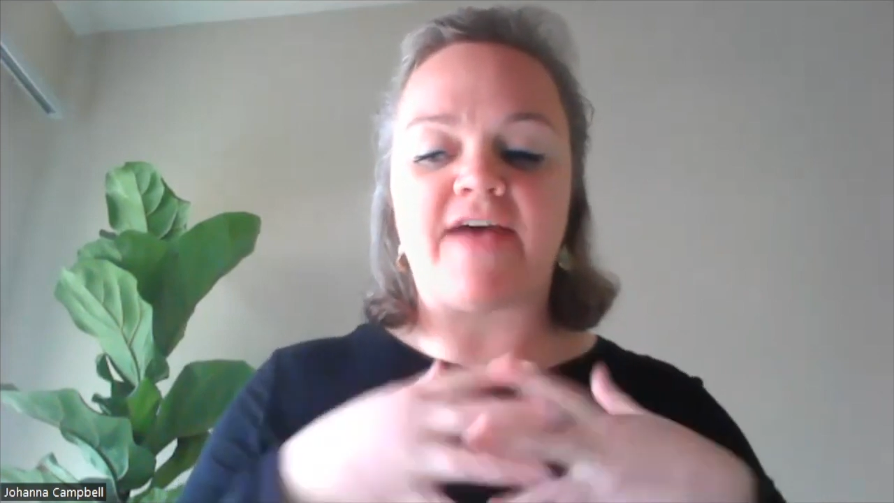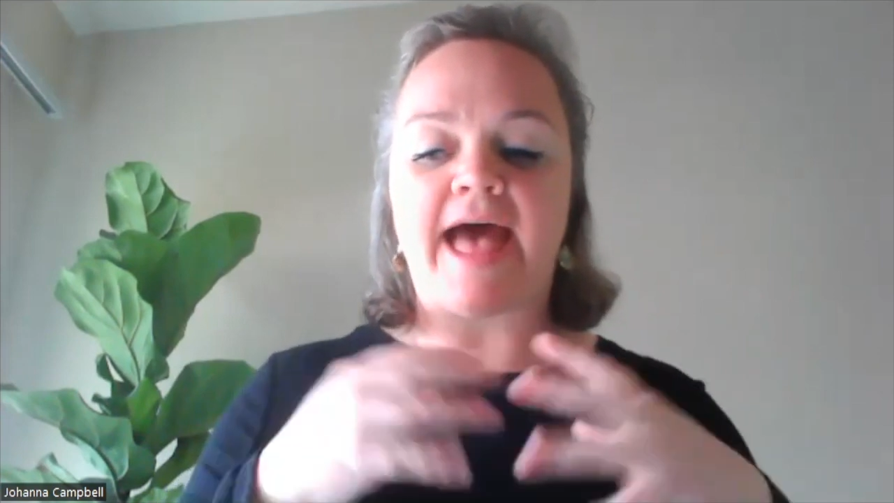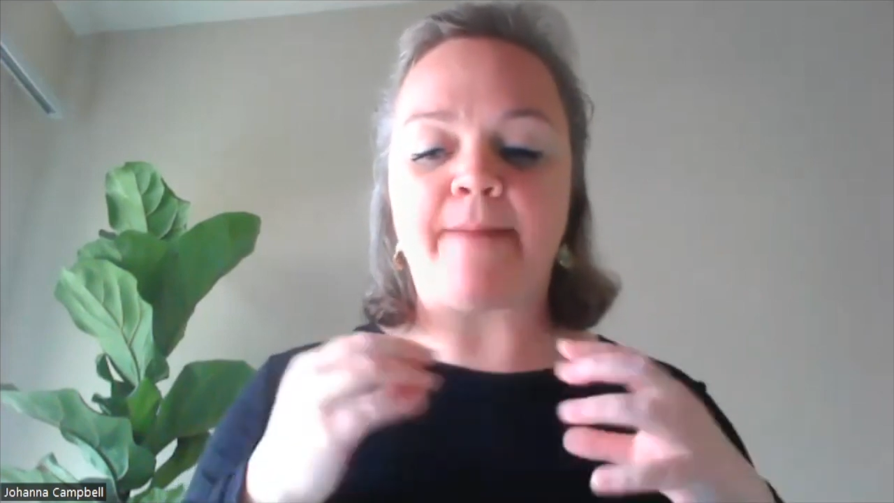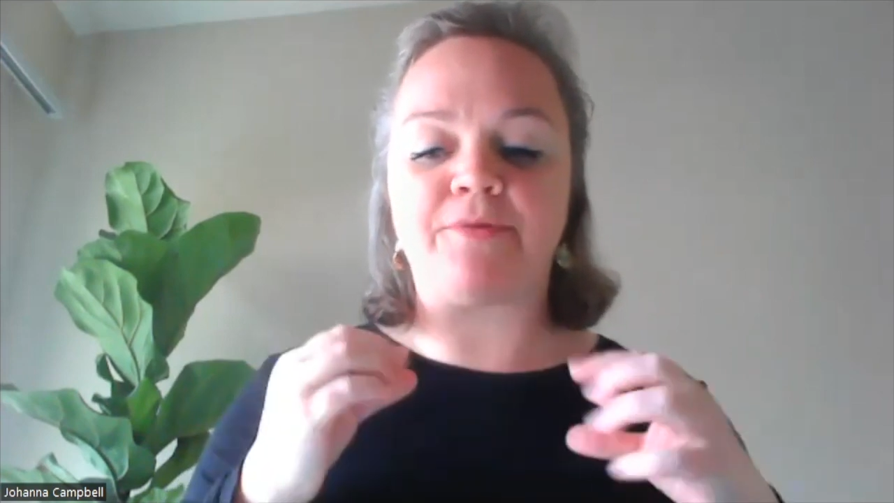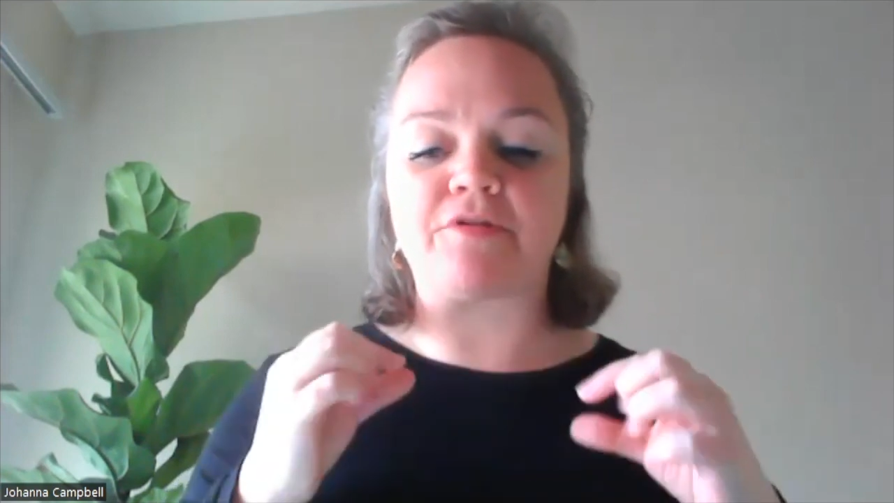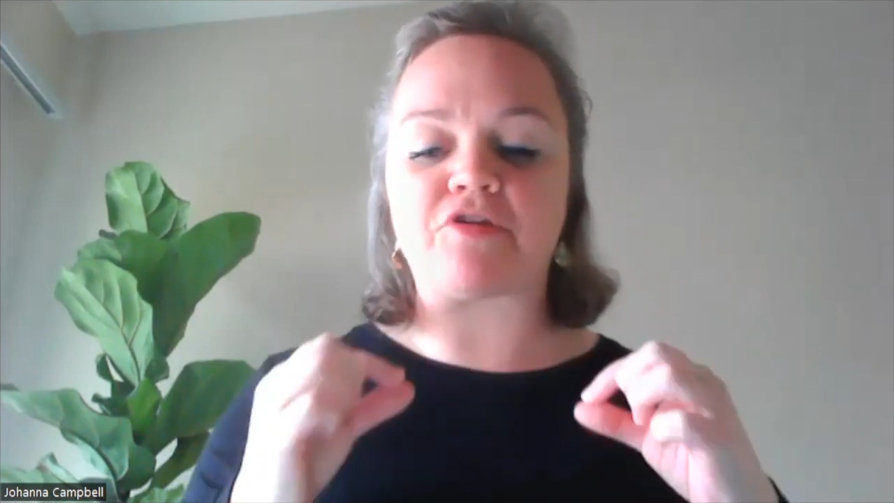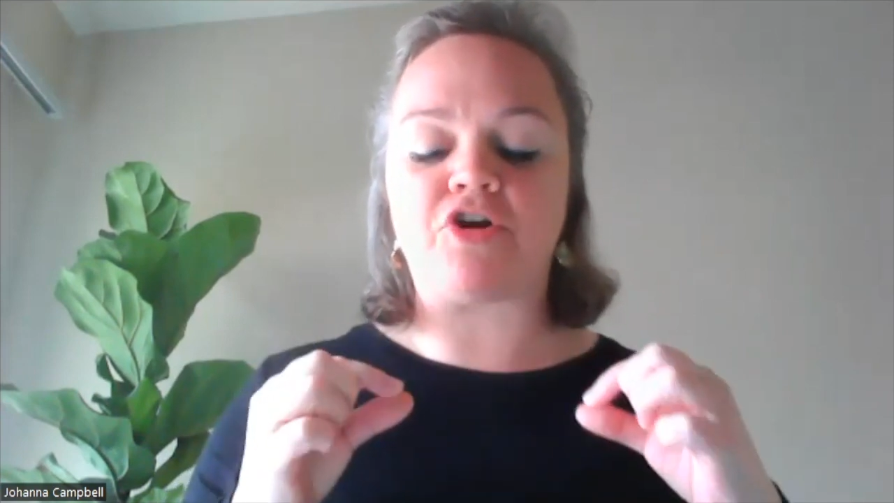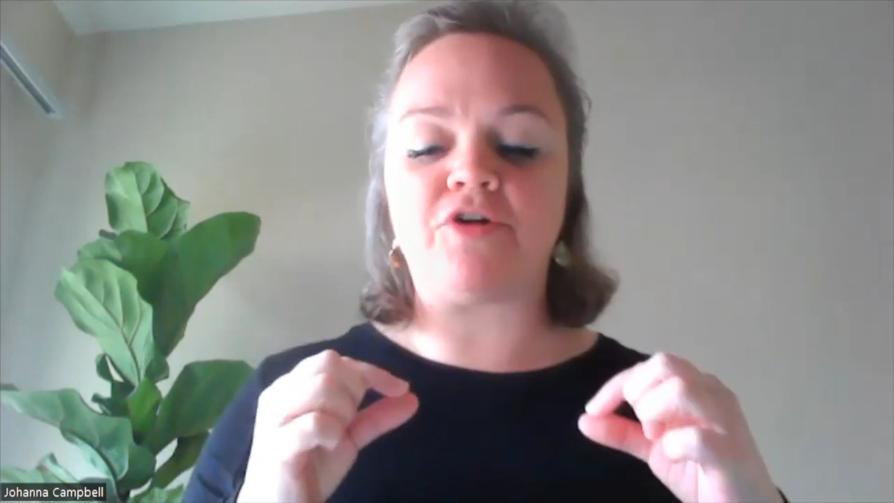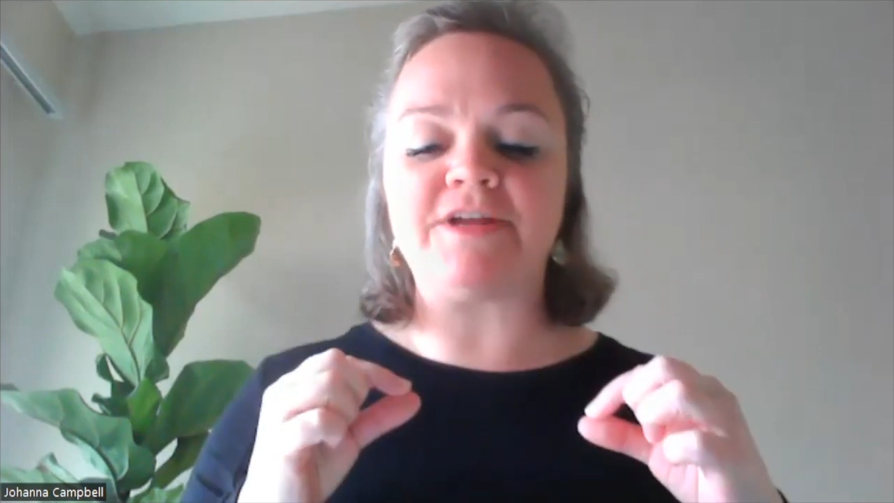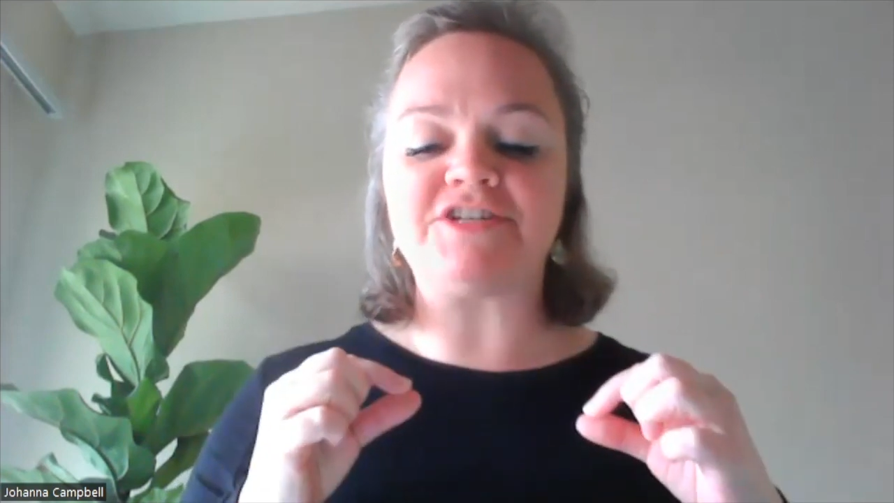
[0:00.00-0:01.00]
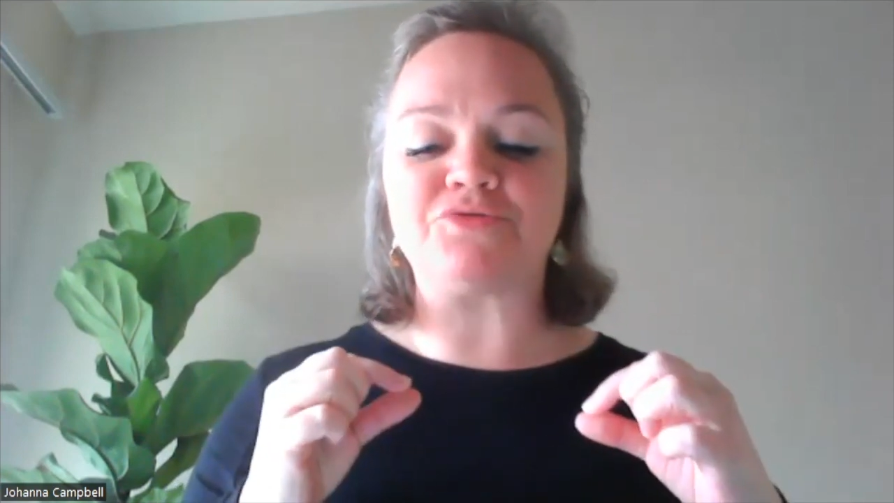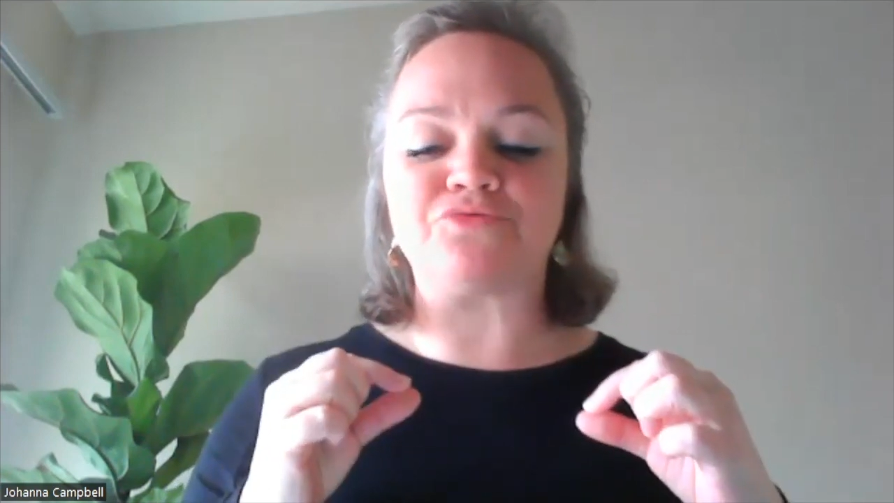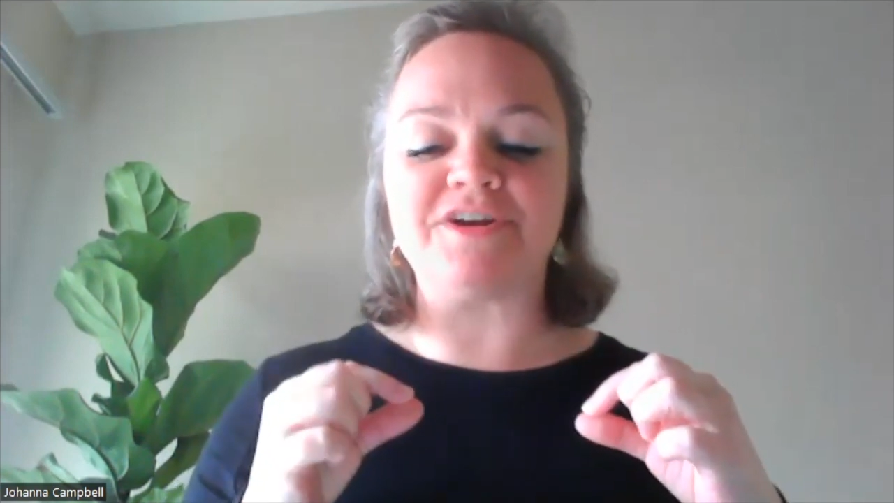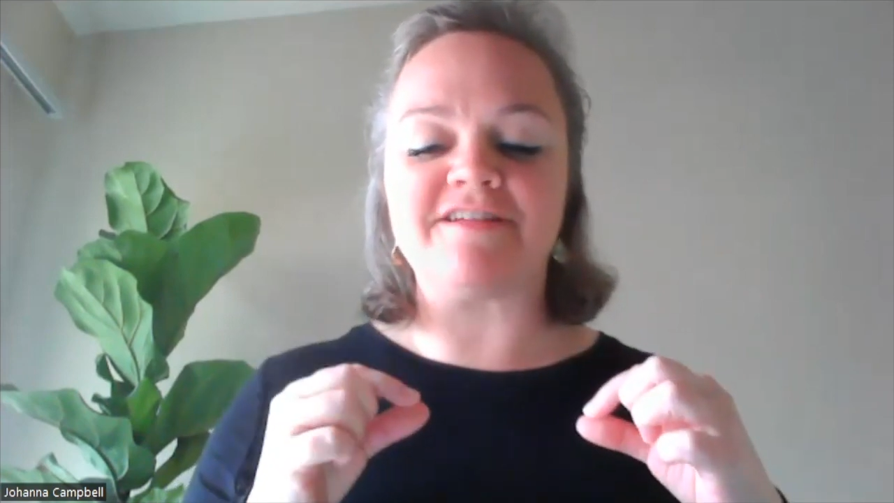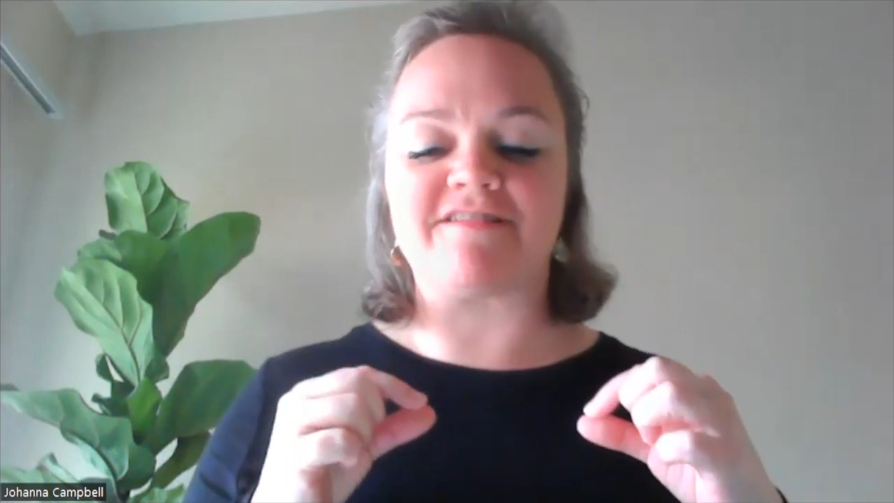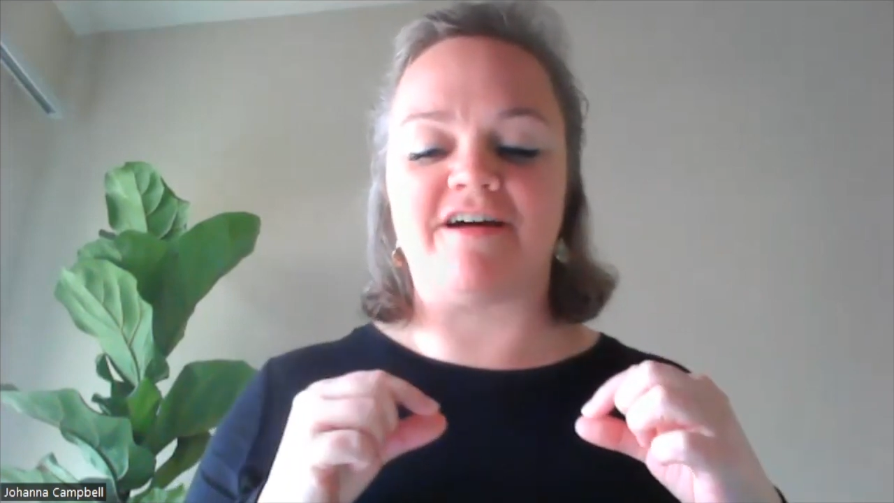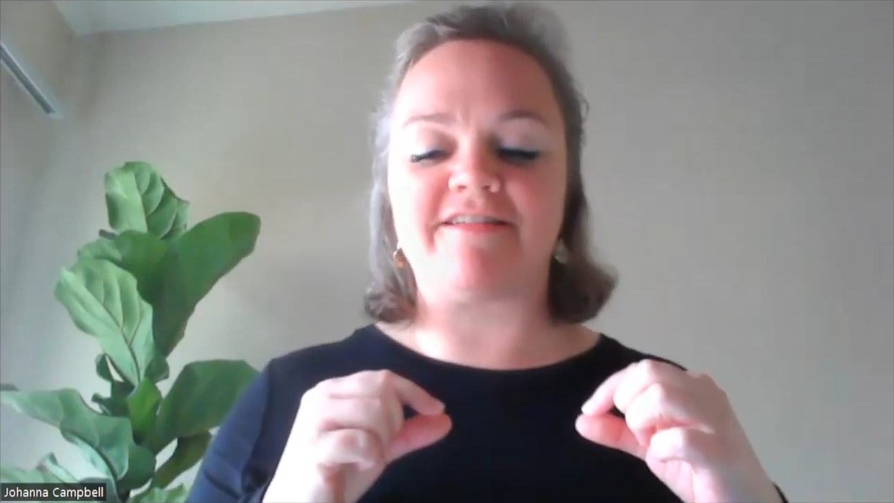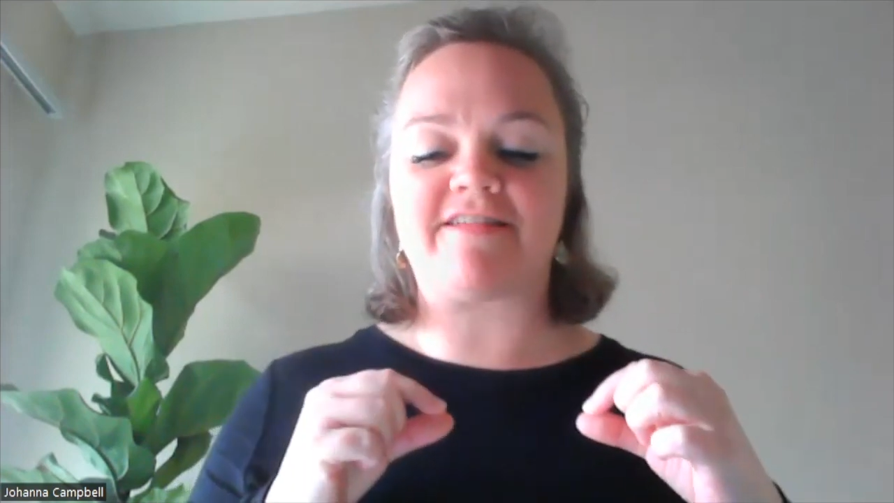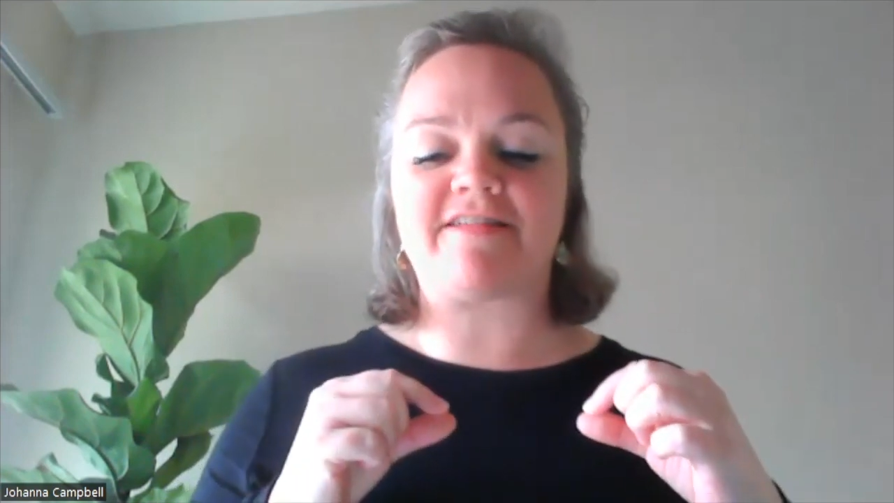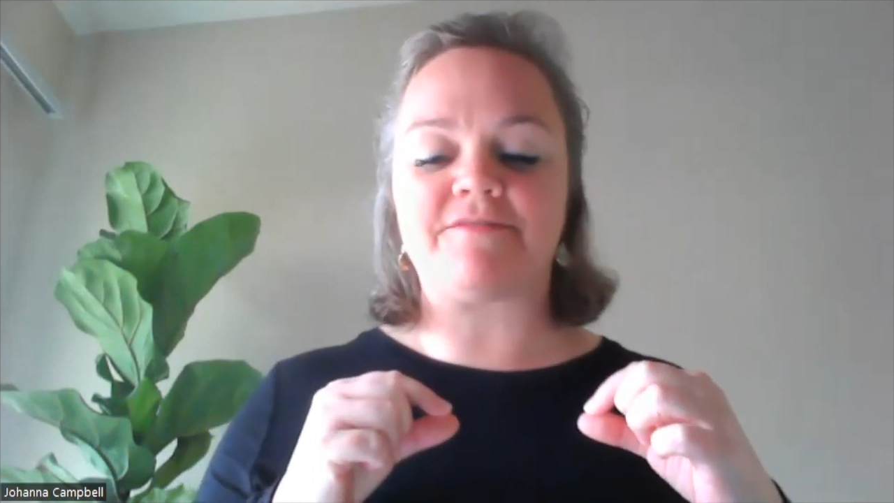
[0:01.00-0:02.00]
Apple's current
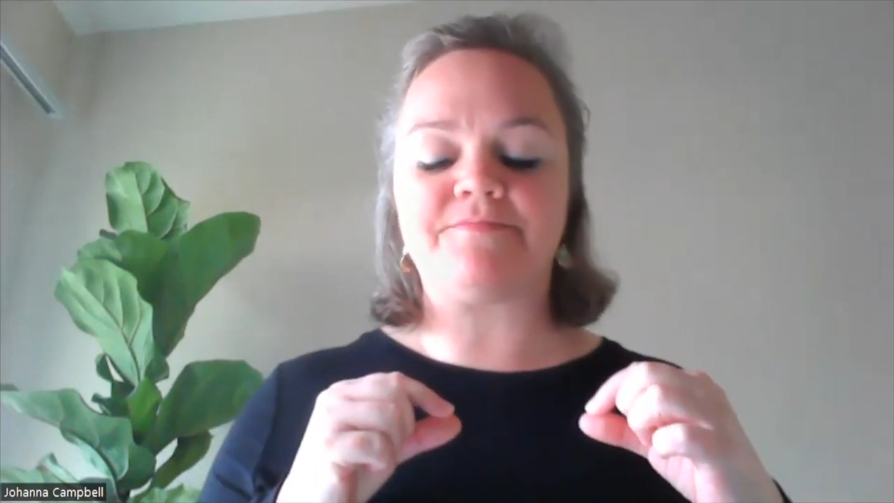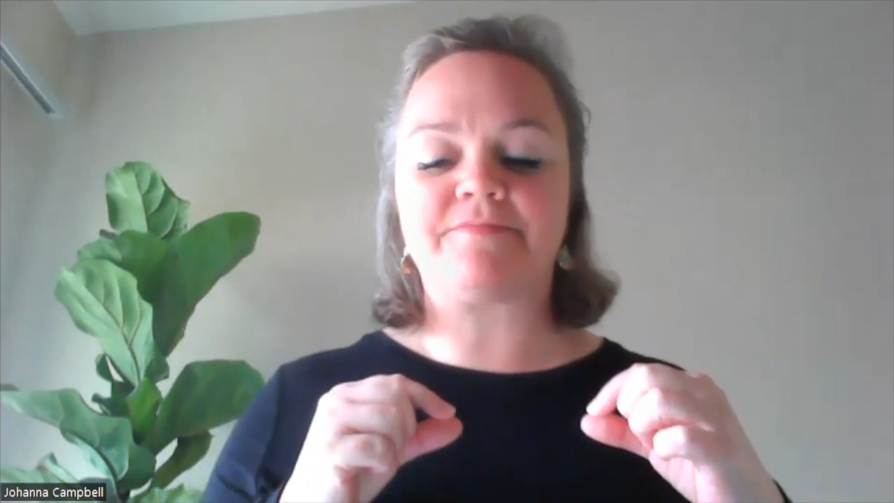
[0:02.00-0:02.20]
renaissance.